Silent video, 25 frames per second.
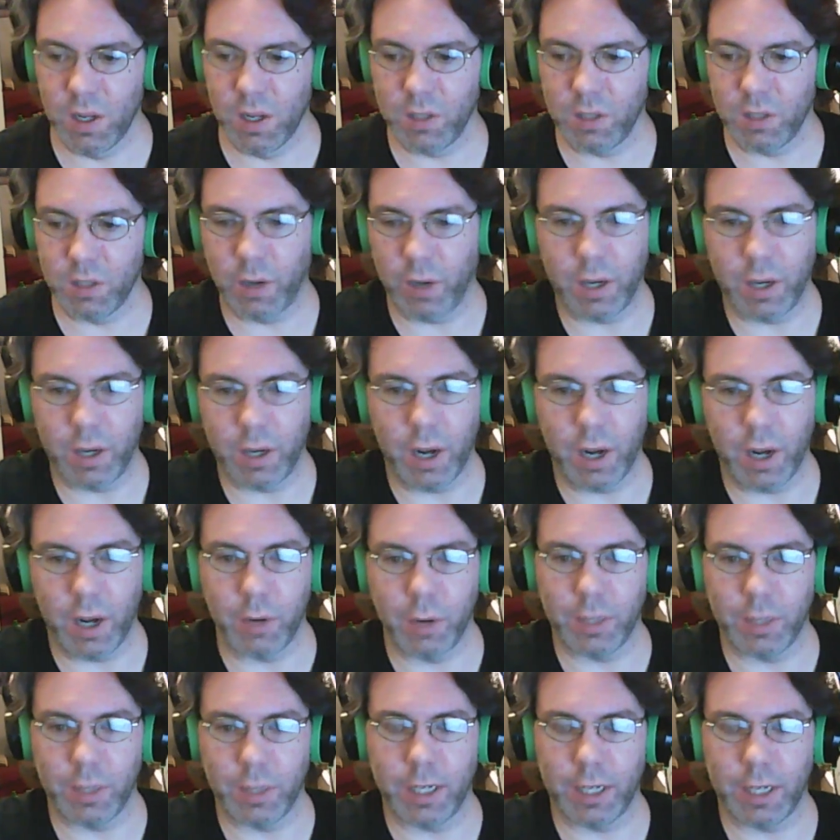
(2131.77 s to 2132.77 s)
I
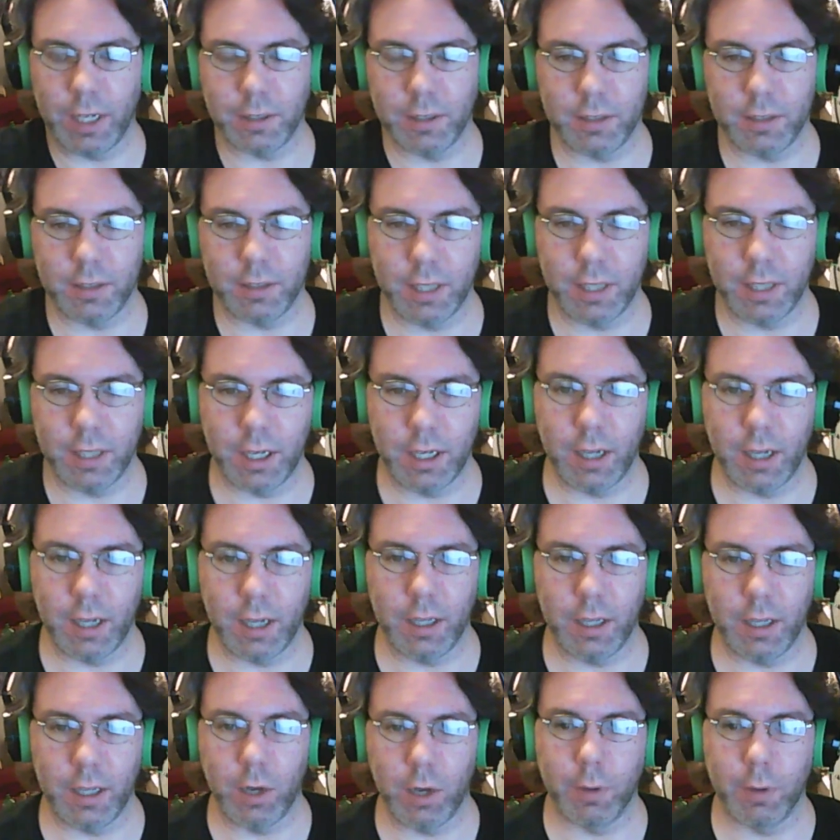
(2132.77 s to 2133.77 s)
don't think it's the
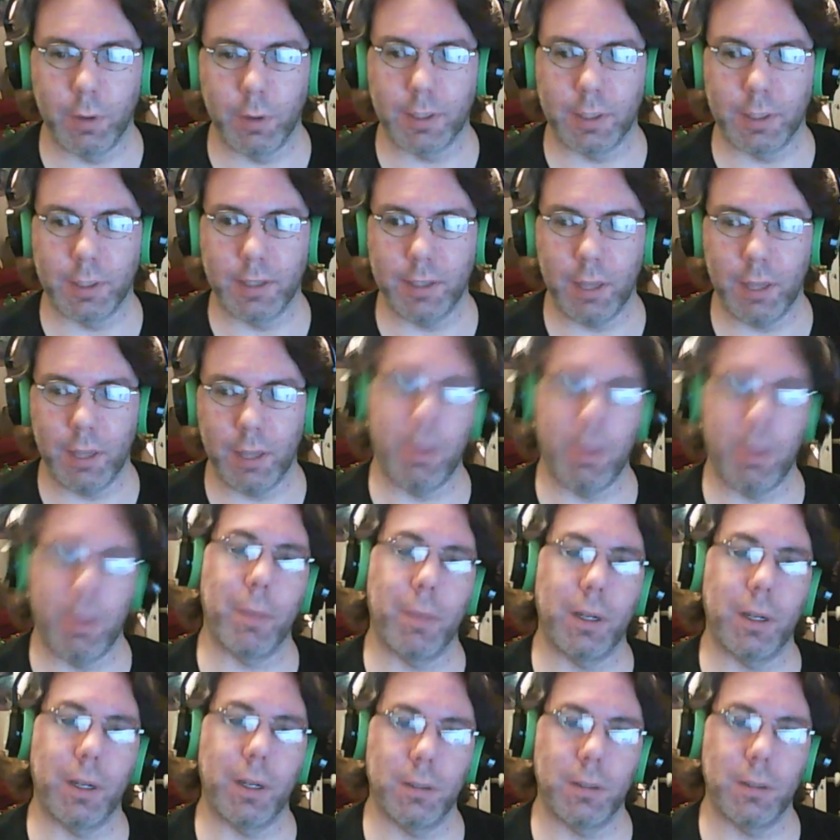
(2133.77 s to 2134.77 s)
oh, it's a Sith
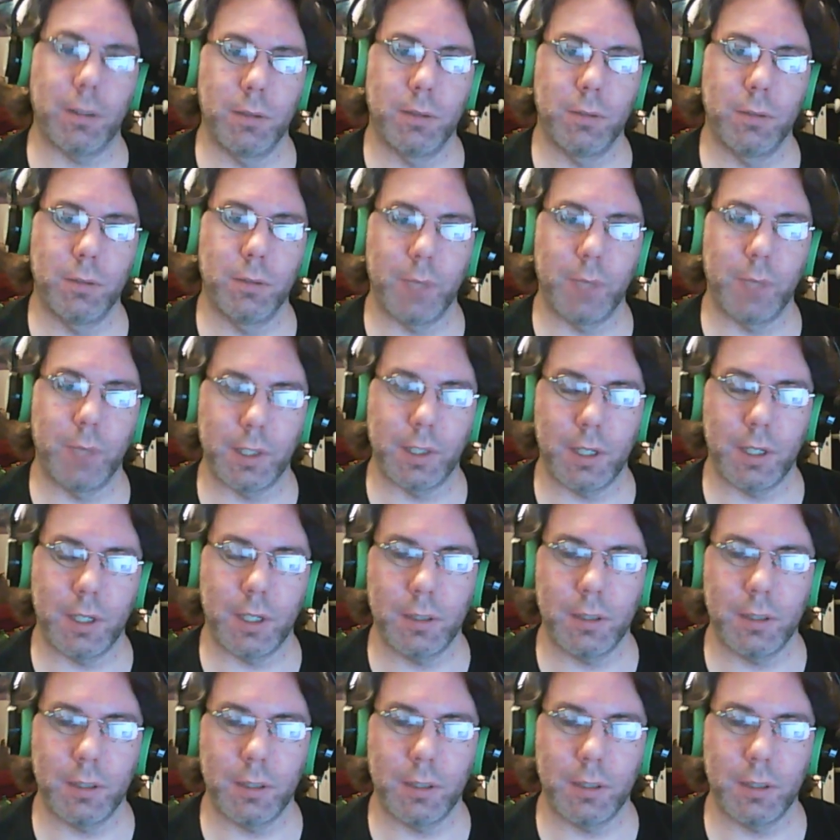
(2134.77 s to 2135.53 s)
weapon reason.